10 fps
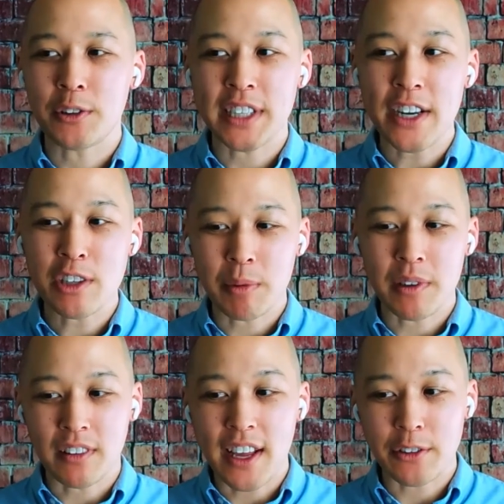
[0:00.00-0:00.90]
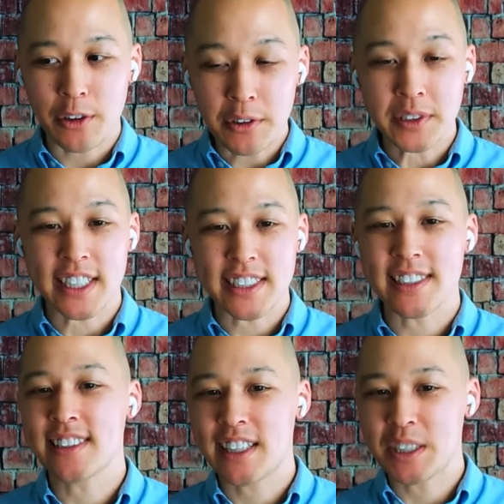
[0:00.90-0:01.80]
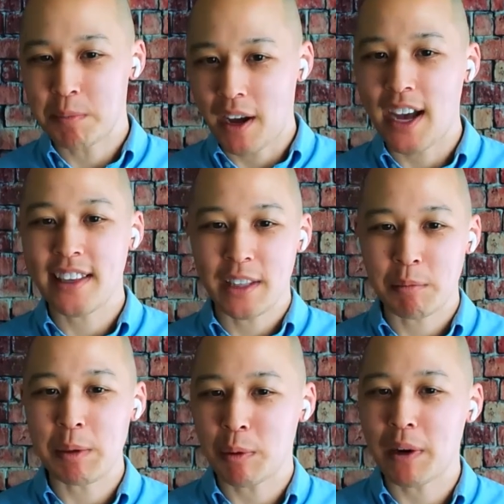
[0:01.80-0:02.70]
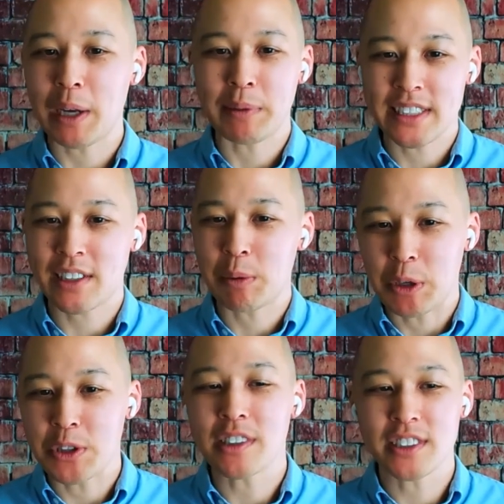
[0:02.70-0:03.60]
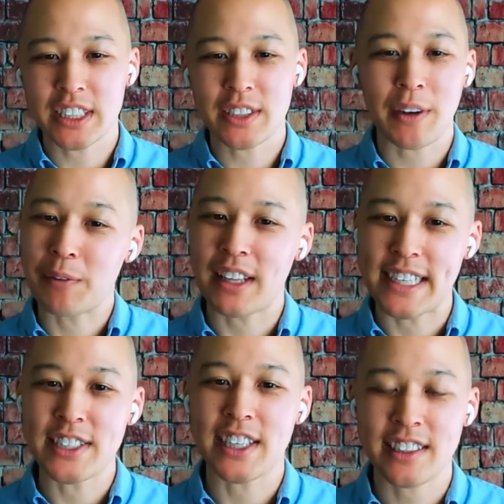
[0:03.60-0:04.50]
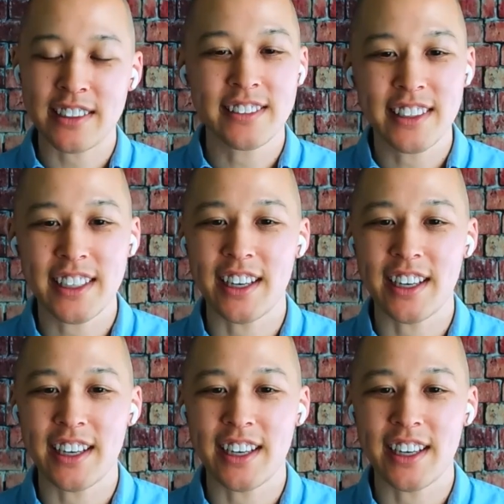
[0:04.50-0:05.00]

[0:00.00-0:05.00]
there's actually been a lot of neuroscience and studies behind the people buy based on emotion and justify with logic,